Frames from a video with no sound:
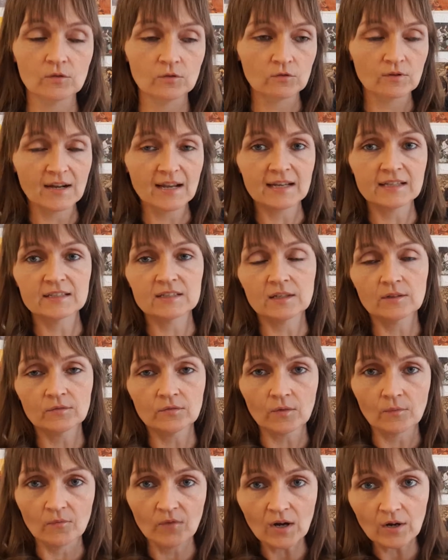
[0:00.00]
ranging
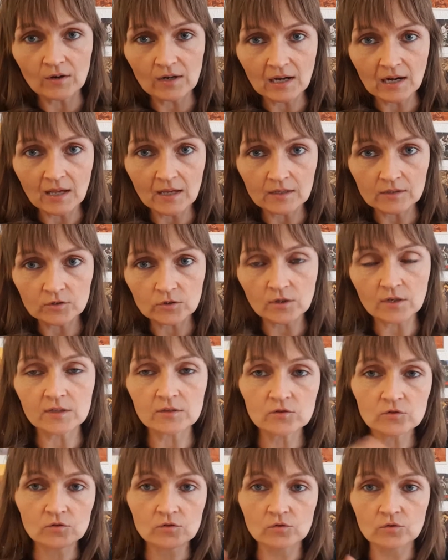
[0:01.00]
from very light
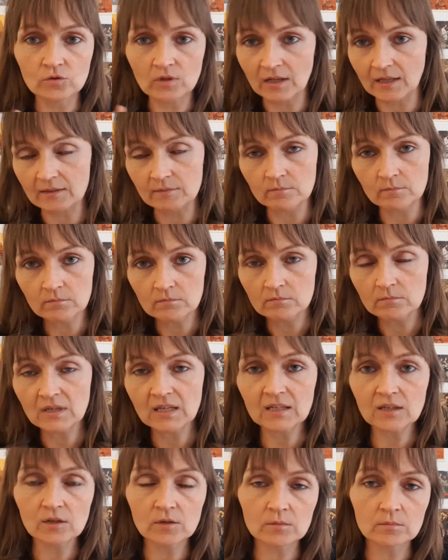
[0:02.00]
drawings to like
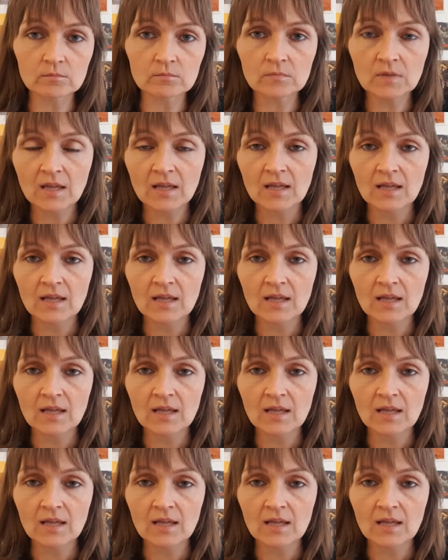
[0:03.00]
medium,